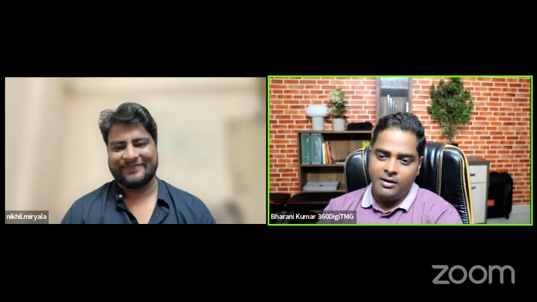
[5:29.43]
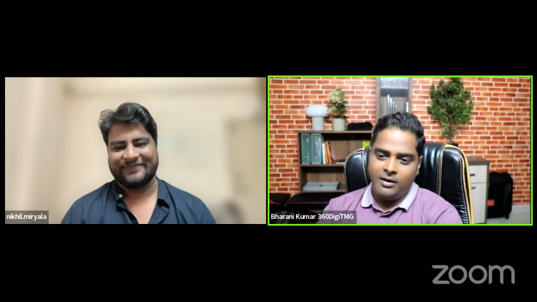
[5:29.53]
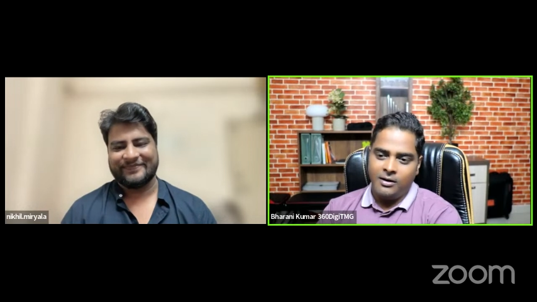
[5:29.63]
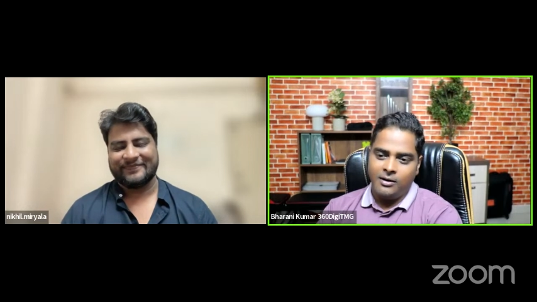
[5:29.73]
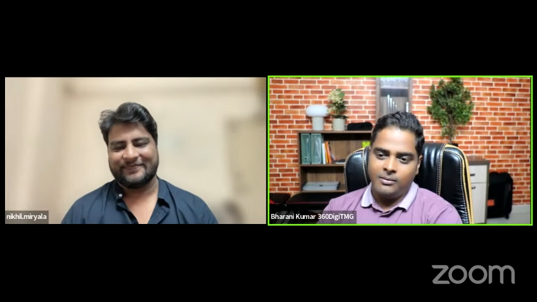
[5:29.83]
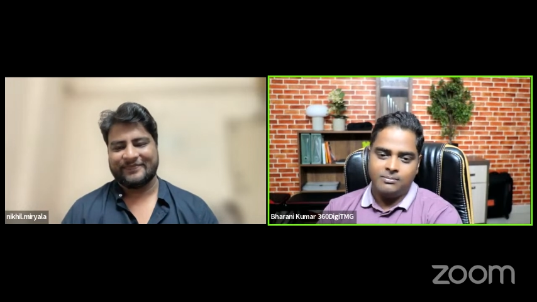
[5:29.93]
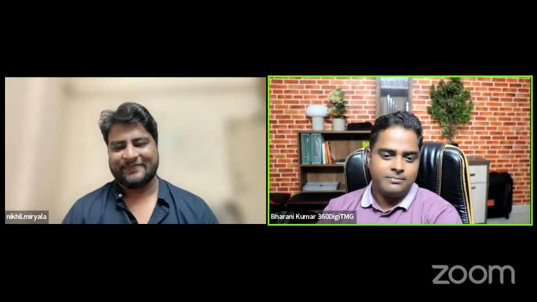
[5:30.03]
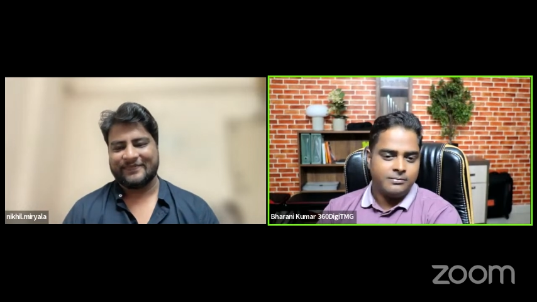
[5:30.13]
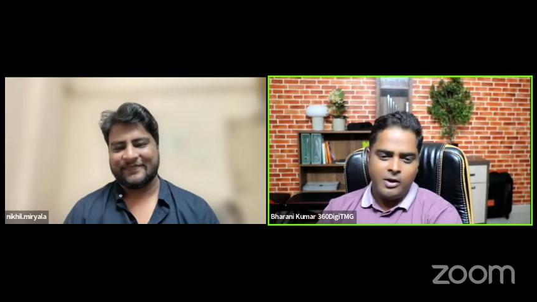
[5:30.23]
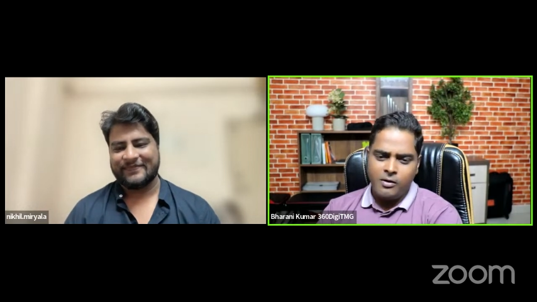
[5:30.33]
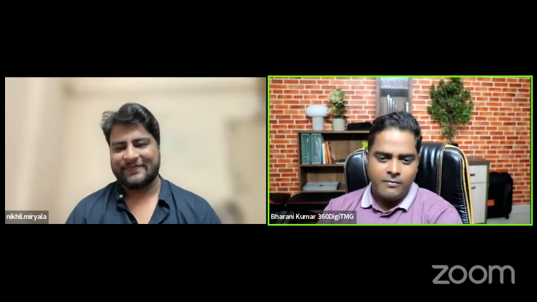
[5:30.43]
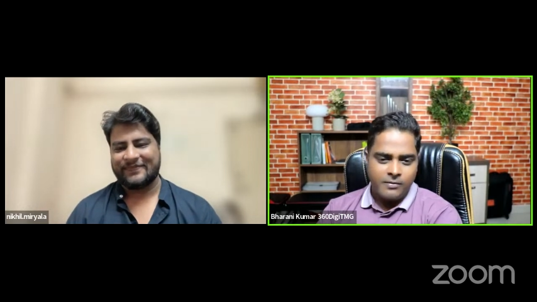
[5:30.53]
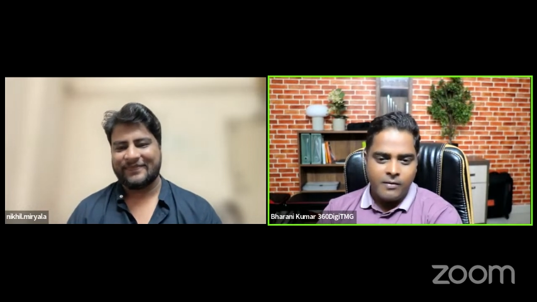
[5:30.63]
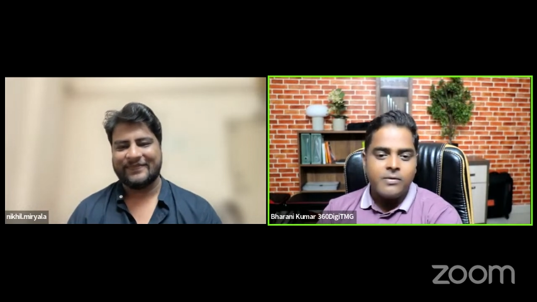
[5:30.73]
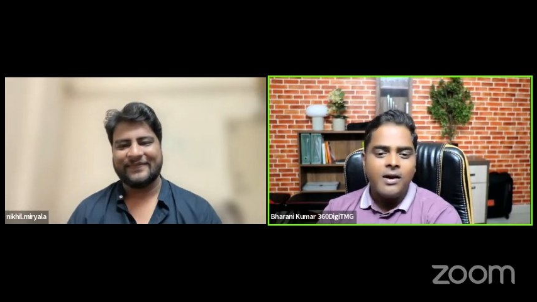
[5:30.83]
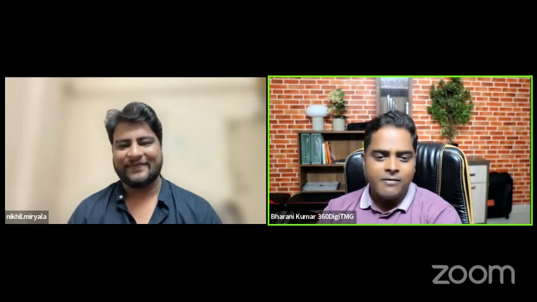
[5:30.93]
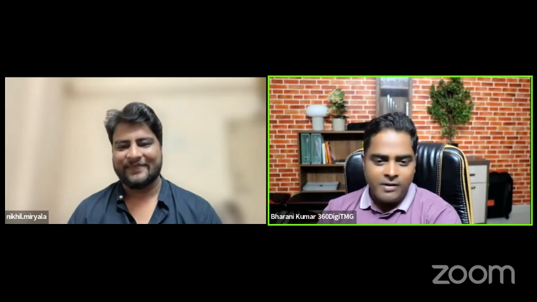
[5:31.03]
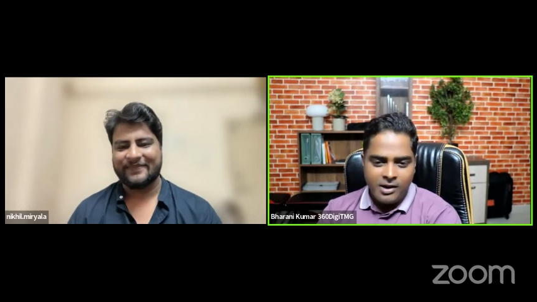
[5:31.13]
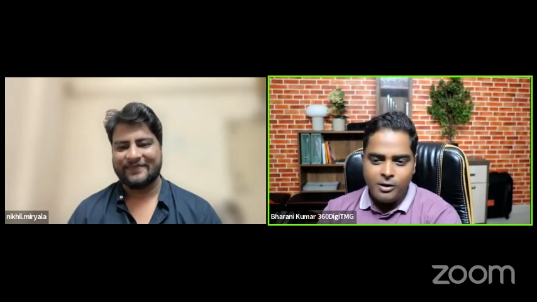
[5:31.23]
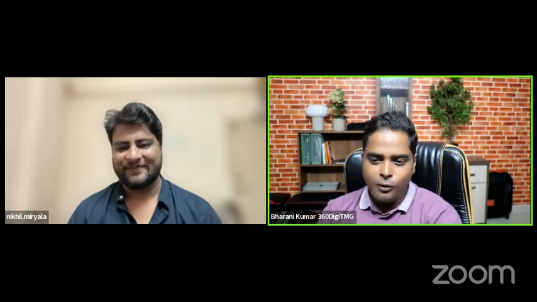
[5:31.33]
Speaker 1: uh, you know we are
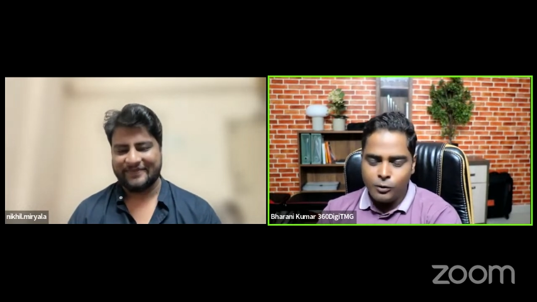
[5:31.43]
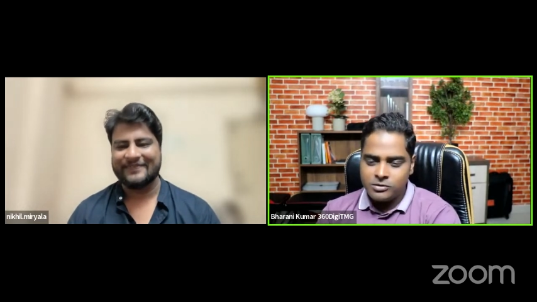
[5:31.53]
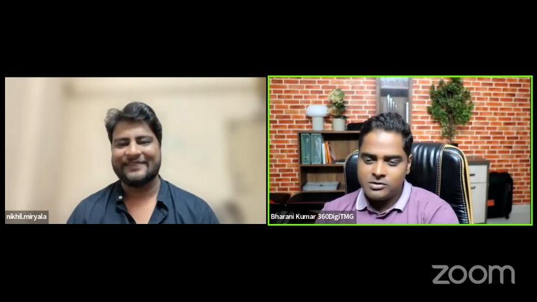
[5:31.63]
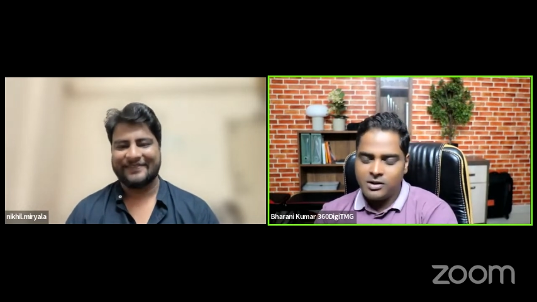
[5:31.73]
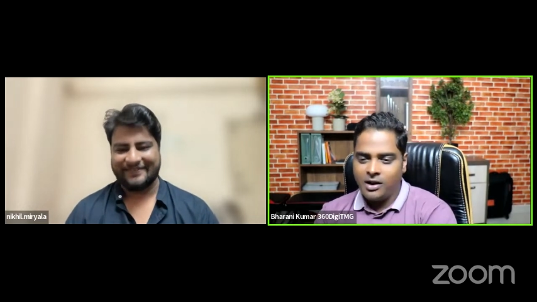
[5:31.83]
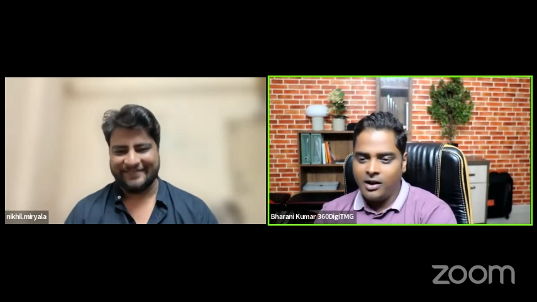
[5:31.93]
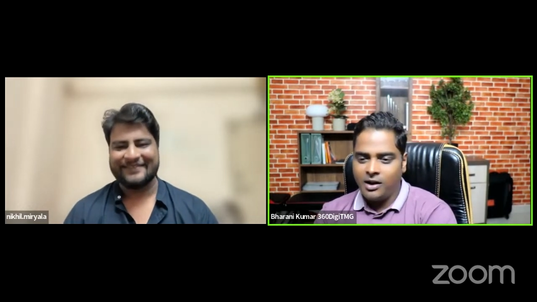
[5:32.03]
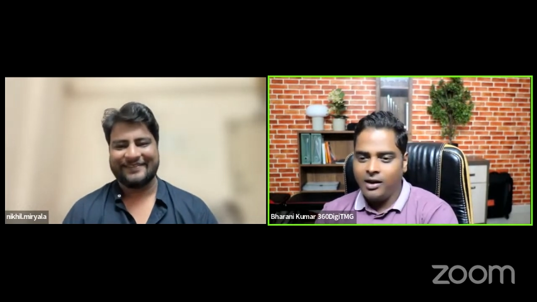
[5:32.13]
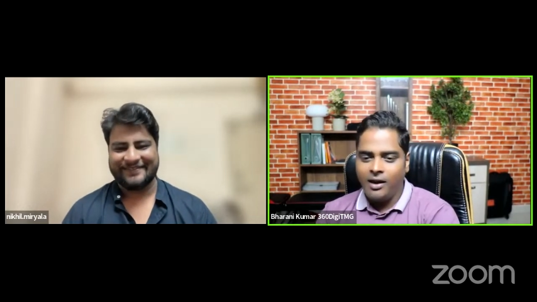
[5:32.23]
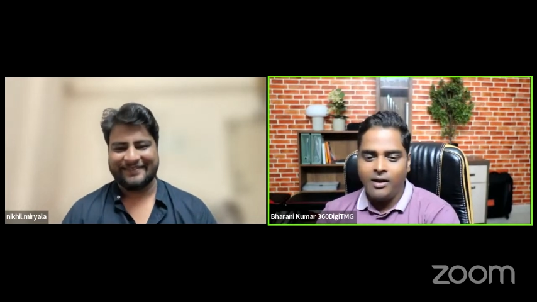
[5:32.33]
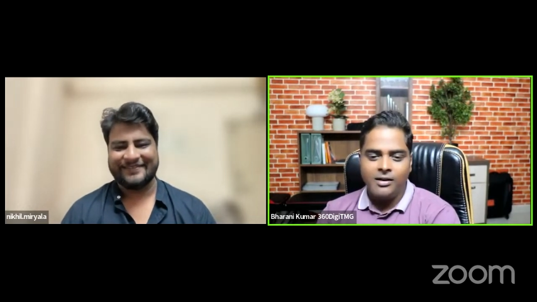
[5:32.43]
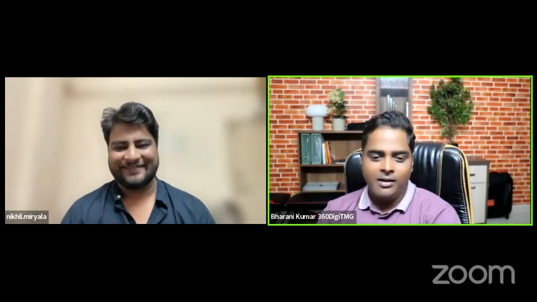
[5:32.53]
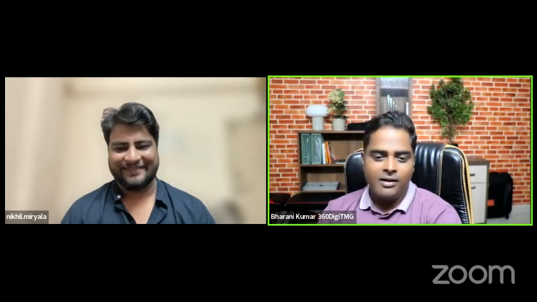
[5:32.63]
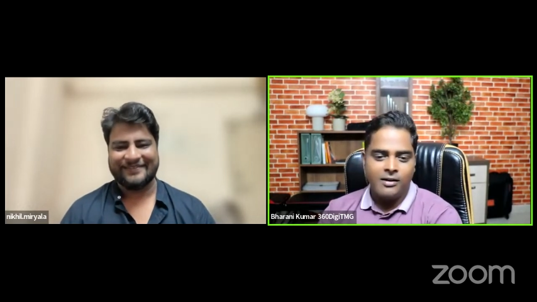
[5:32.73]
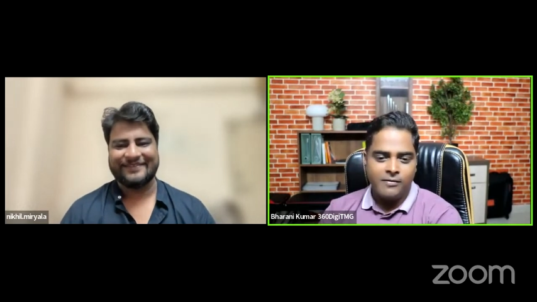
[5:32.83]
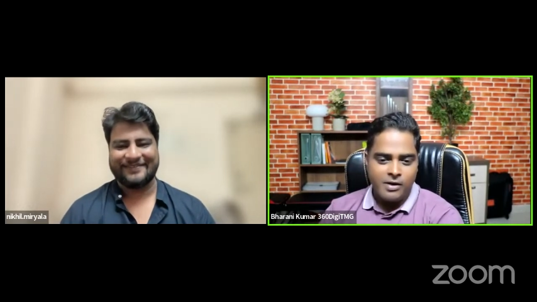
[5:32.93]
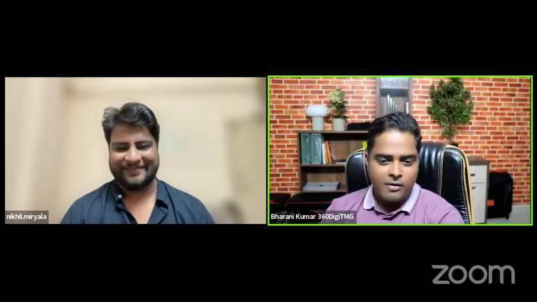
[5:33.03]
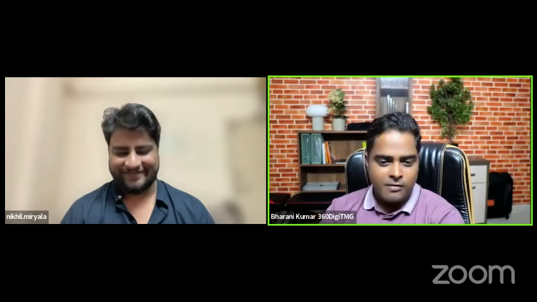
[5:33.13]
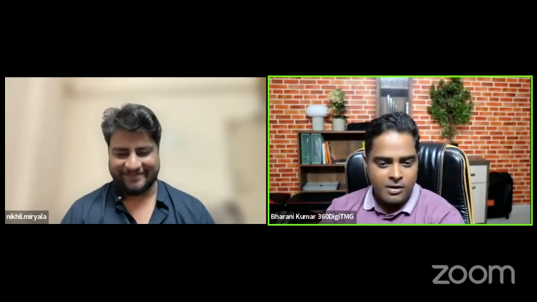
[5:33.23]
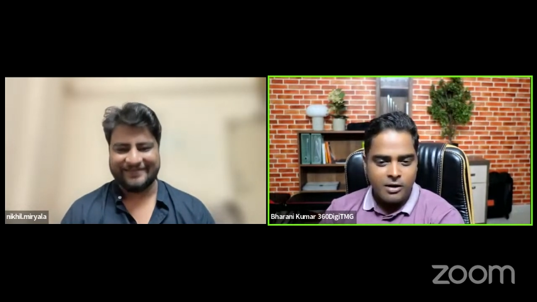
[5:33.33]
very close i and nikhil we
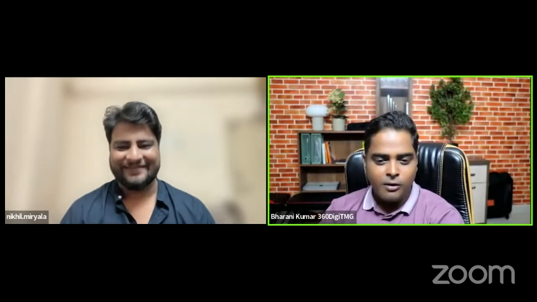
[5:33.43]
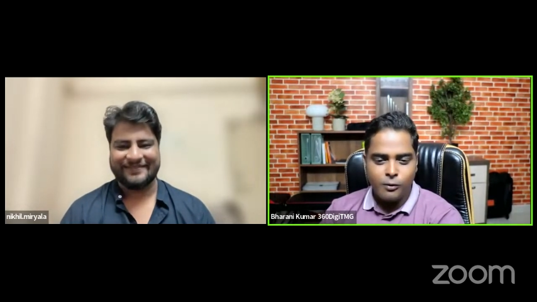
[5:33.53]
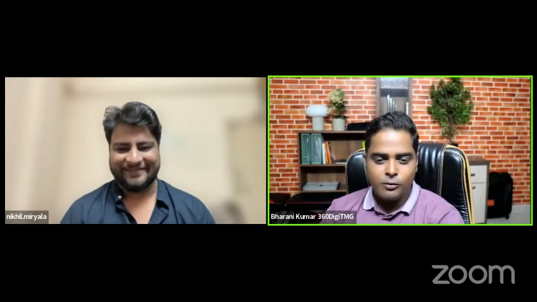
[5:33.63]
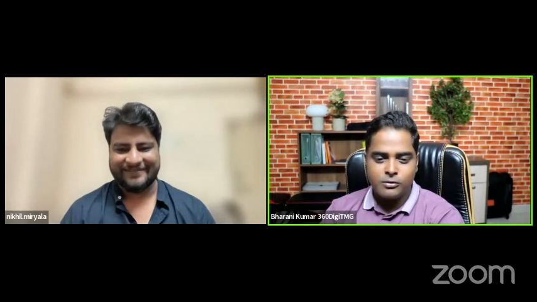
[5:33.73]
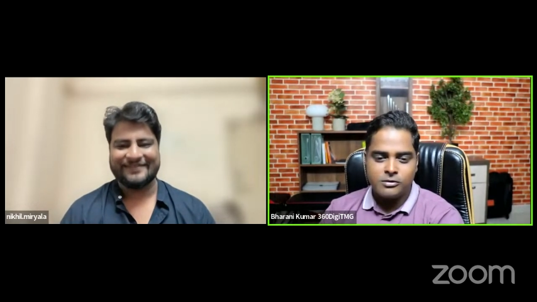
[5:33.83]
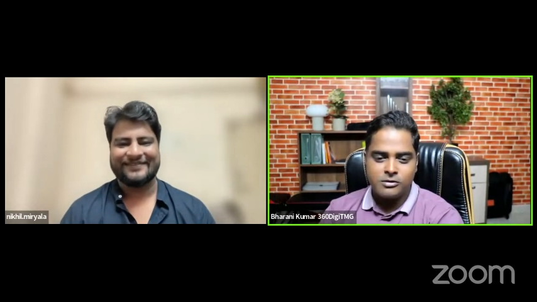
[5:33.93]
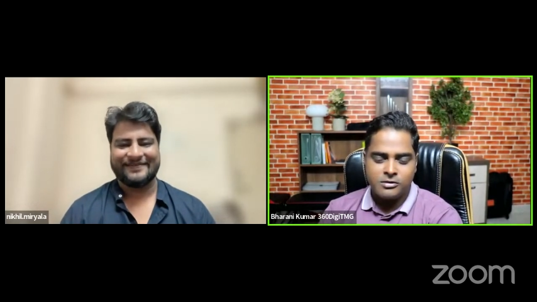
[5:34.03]
are very close